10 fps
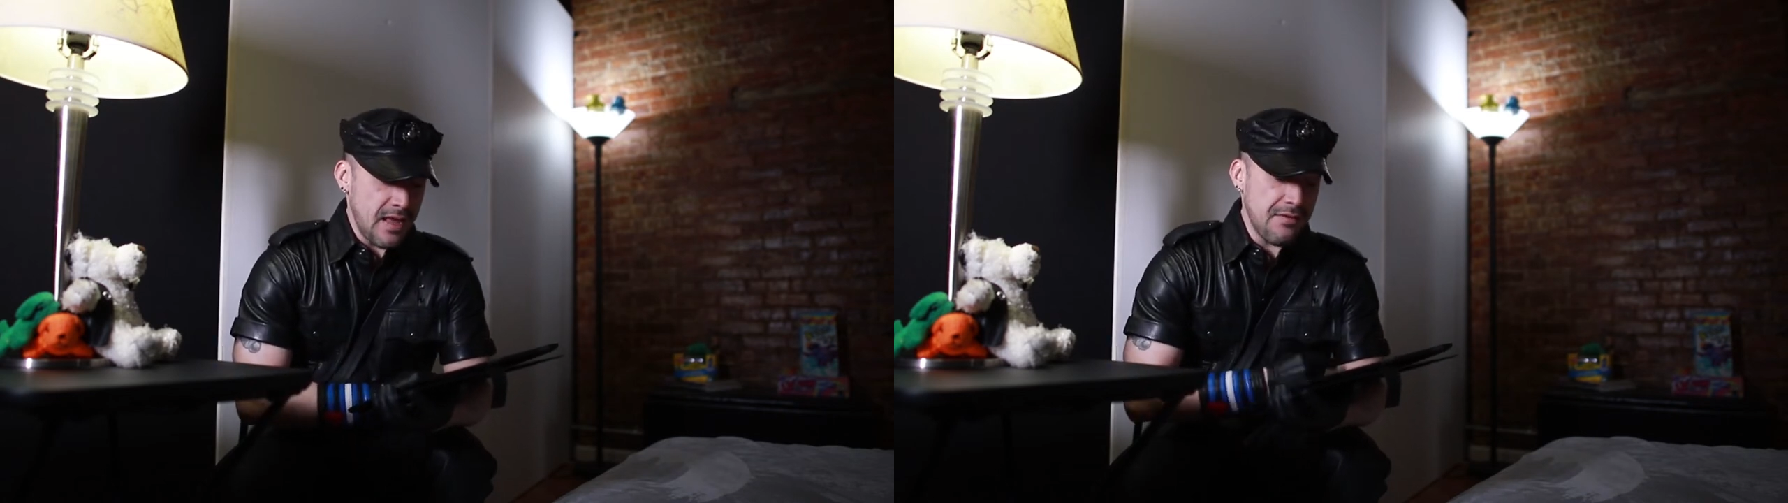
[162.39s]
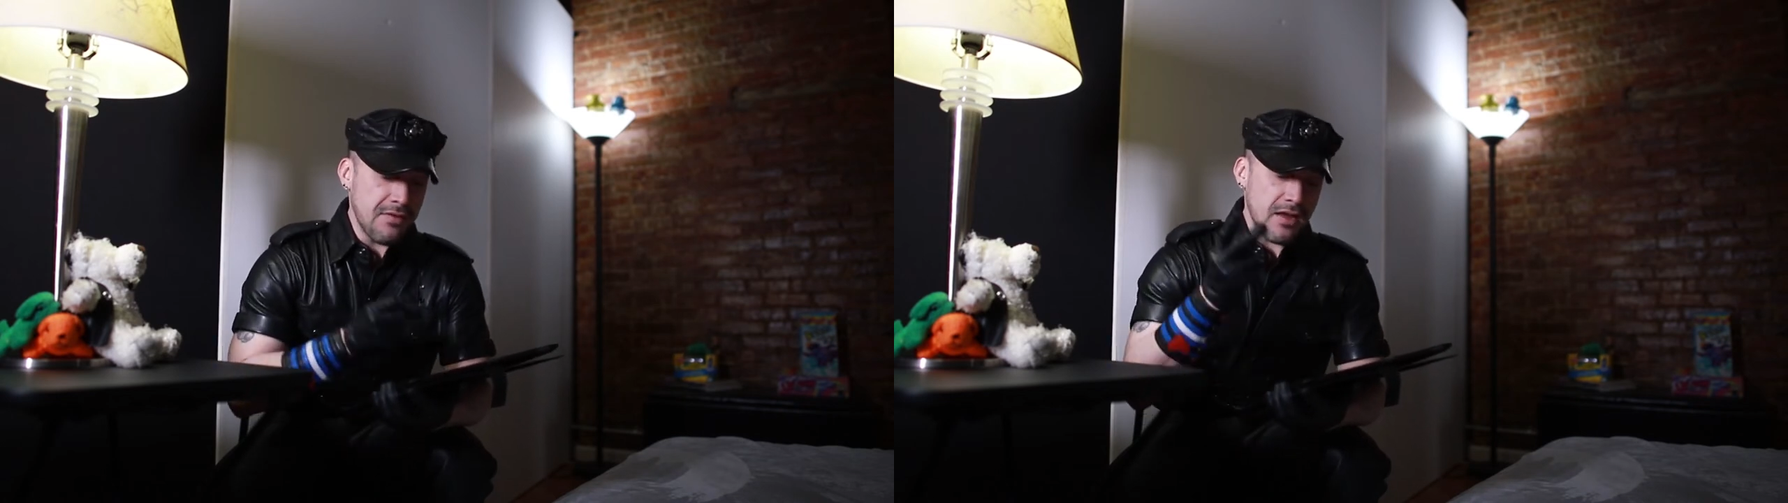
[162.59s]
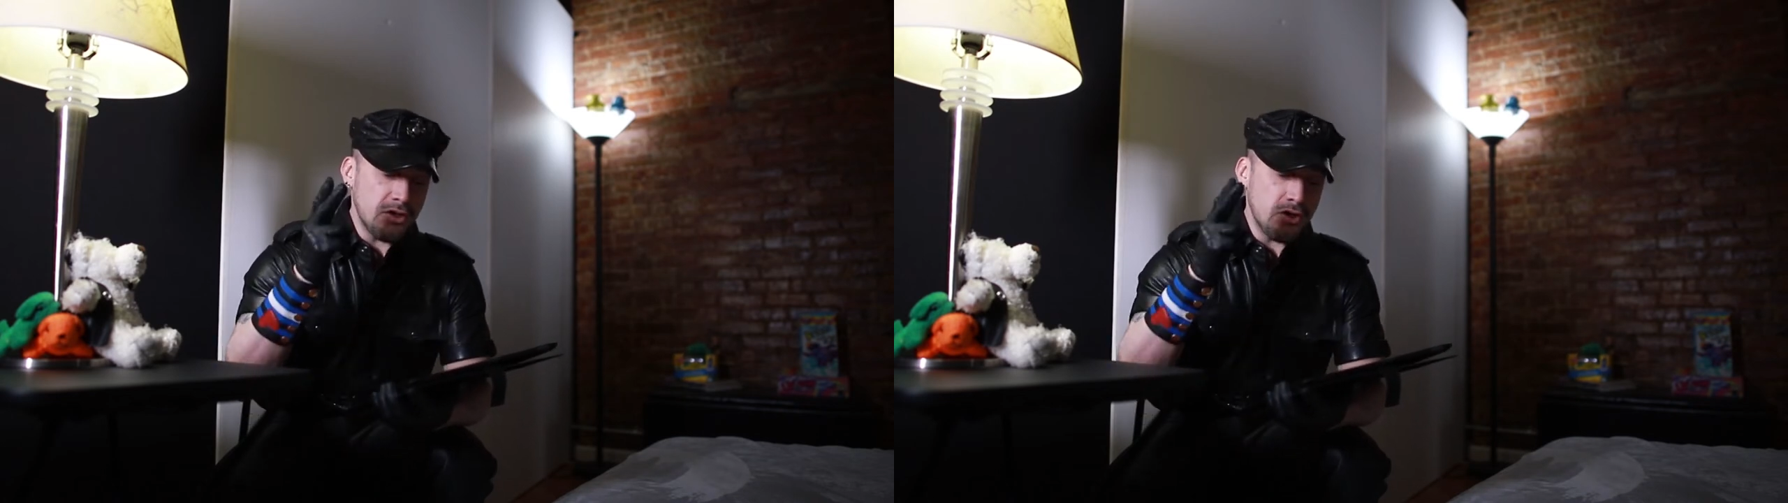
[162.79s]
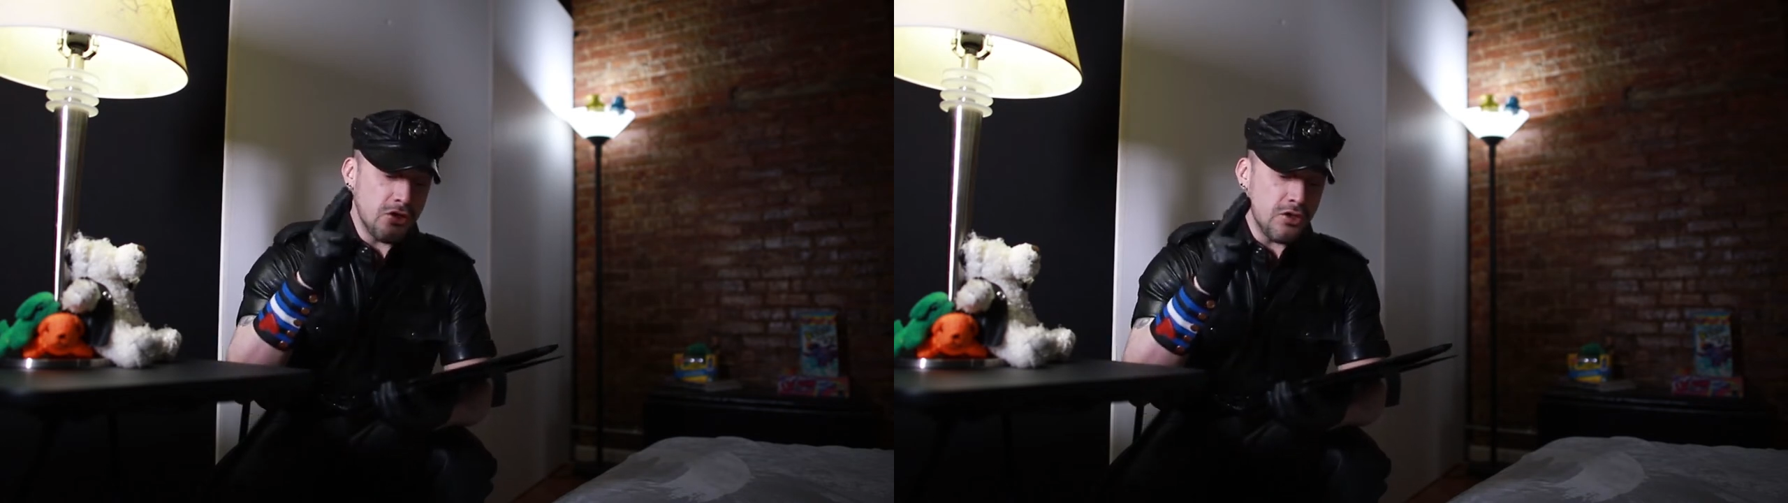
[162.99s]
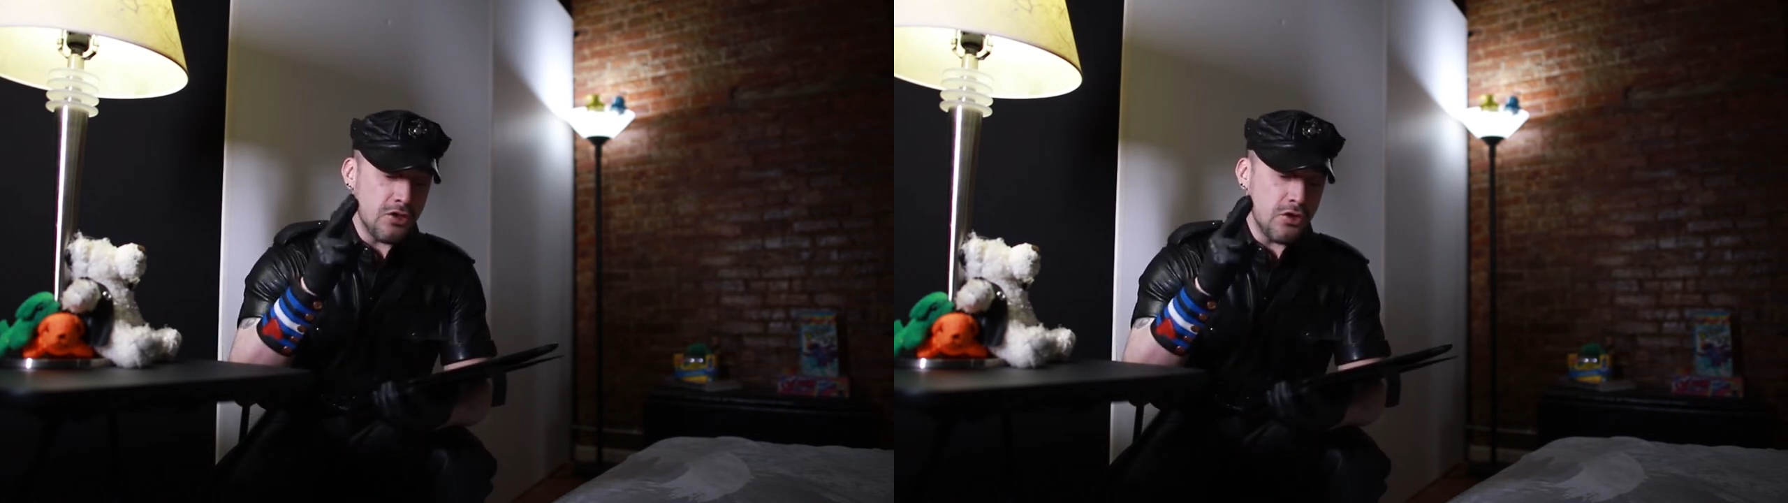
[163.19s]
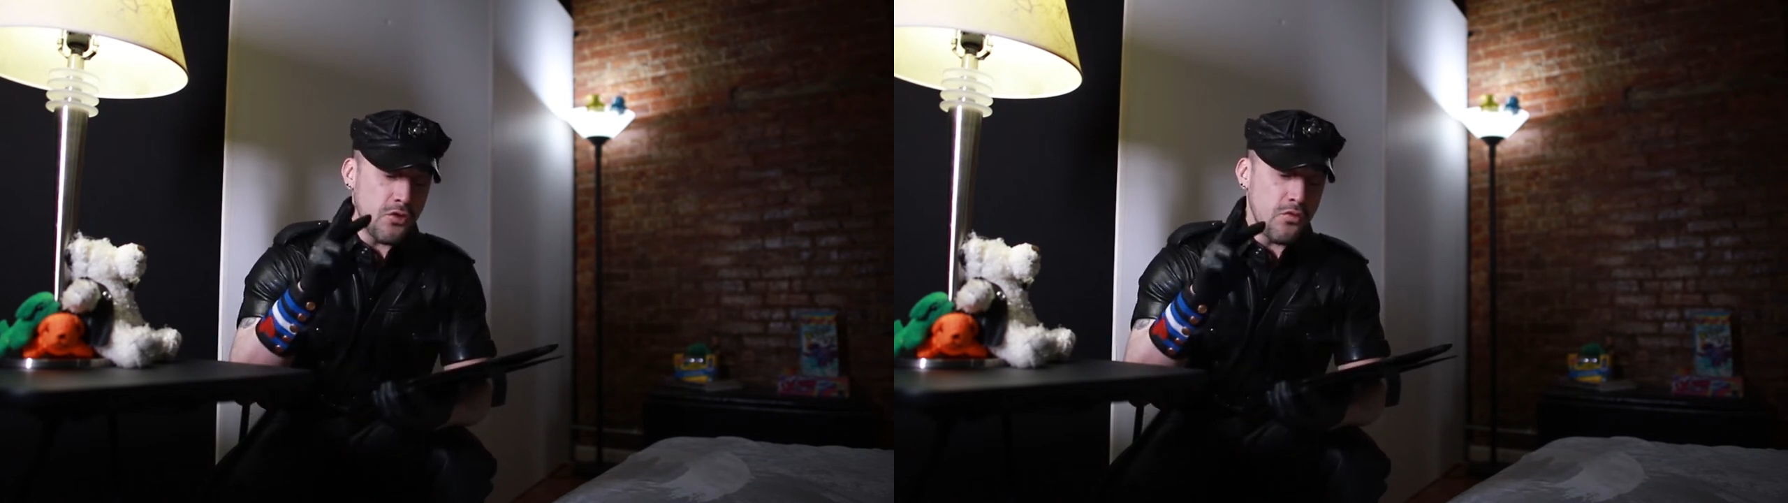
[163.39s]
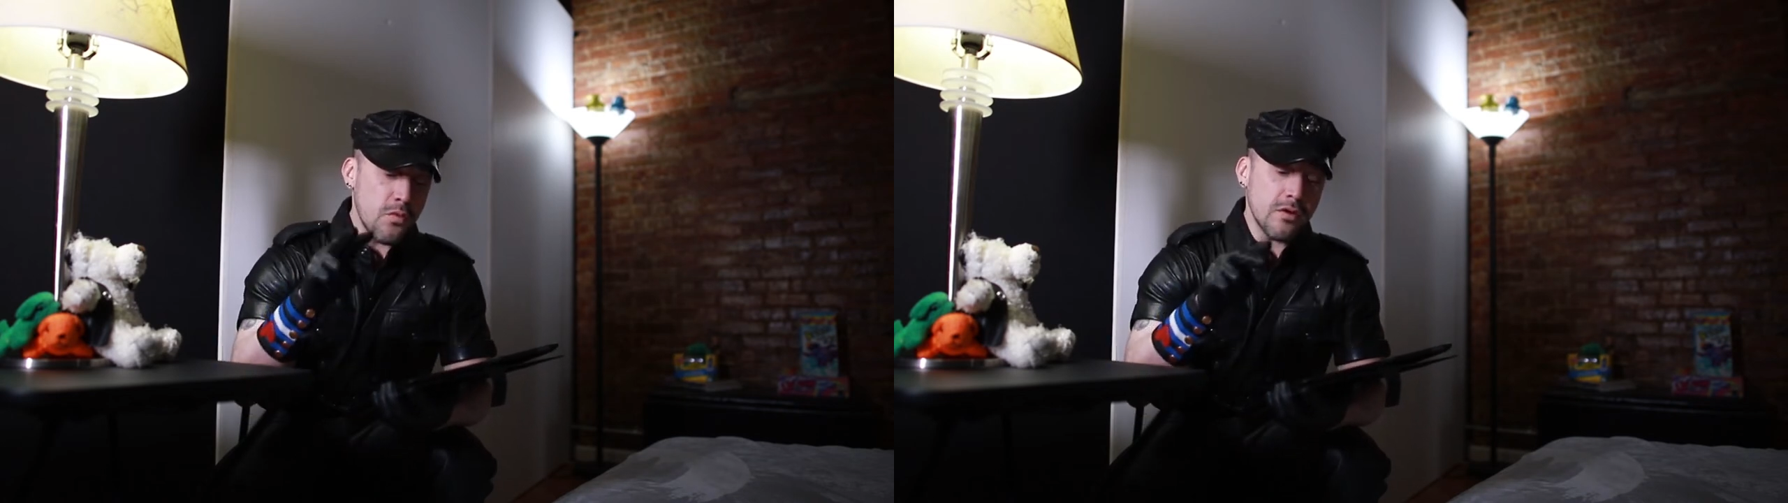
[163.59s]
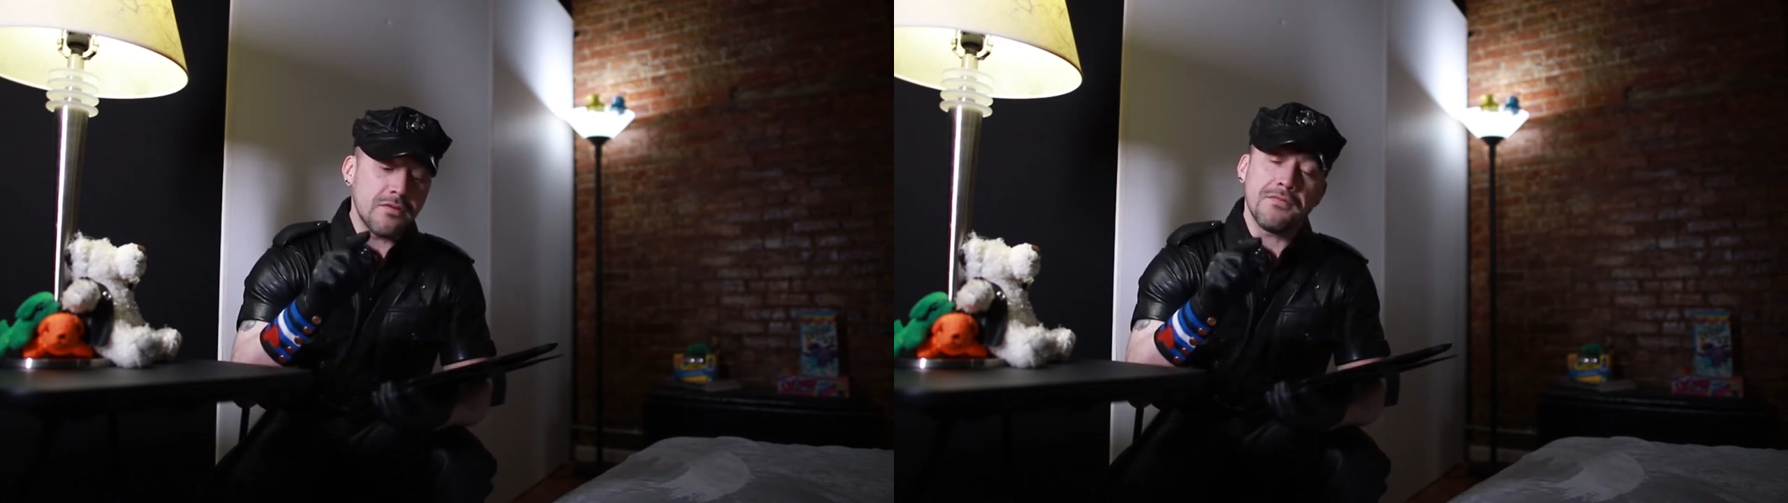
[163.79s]
I've got two
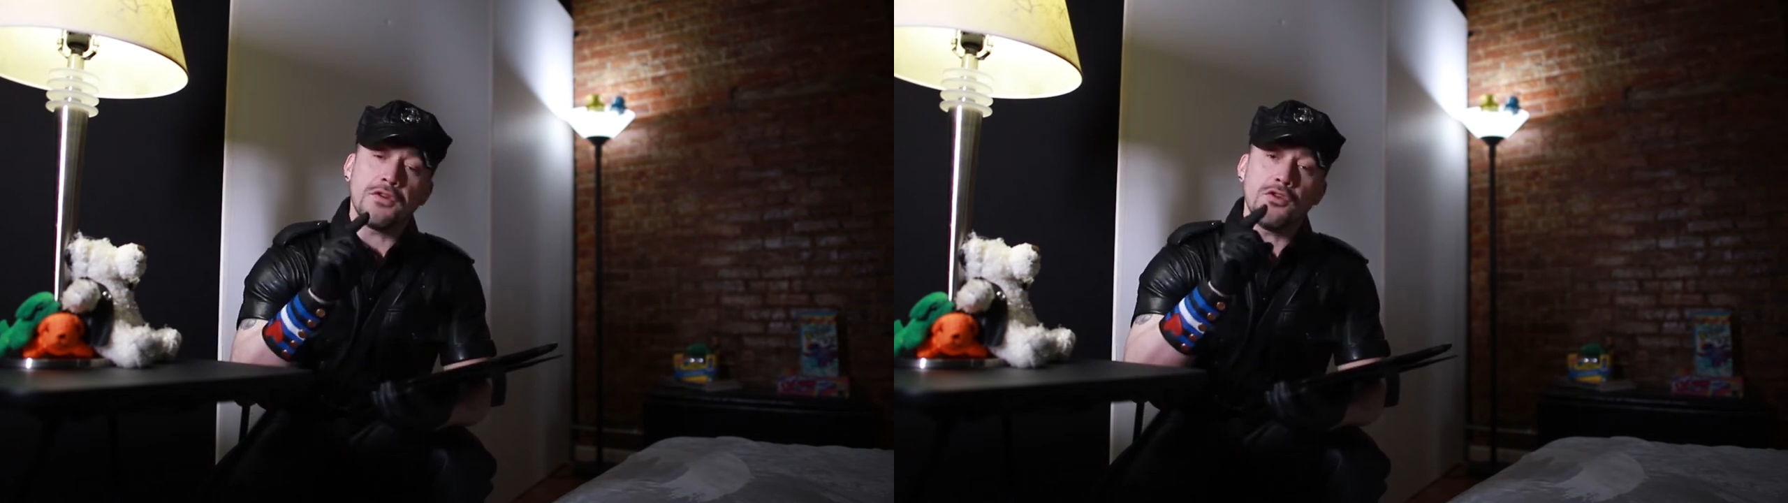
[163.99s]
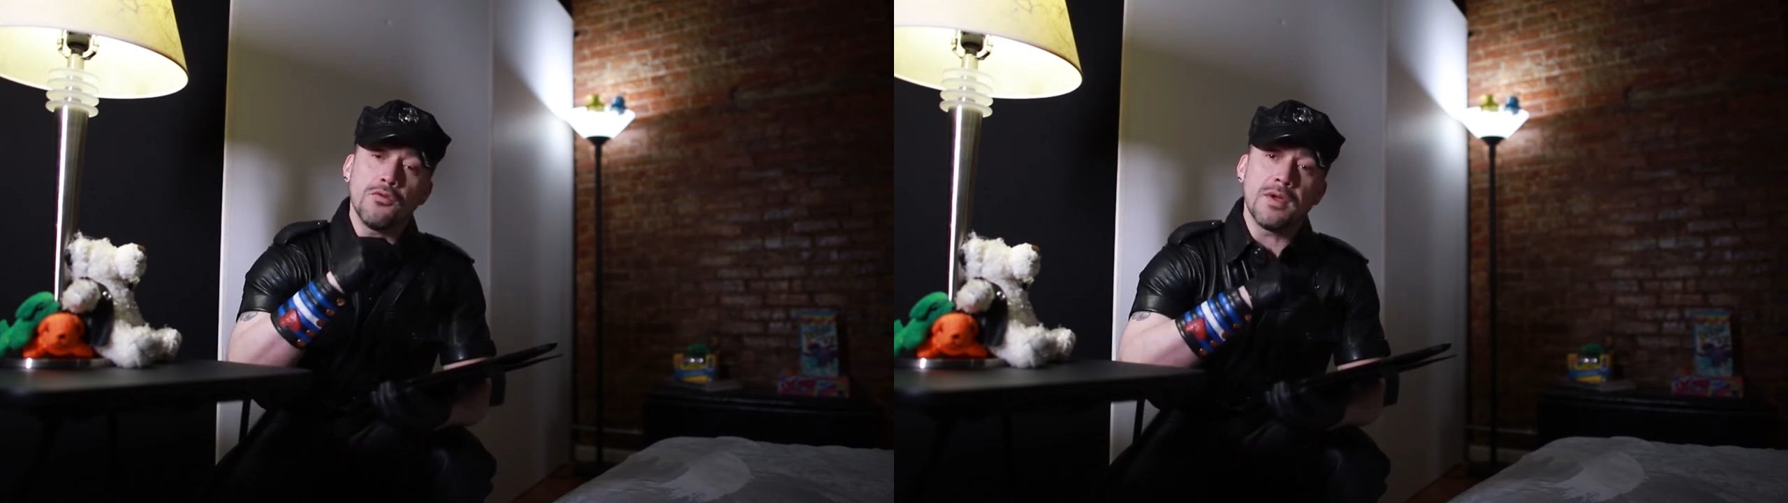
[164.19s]
words for you,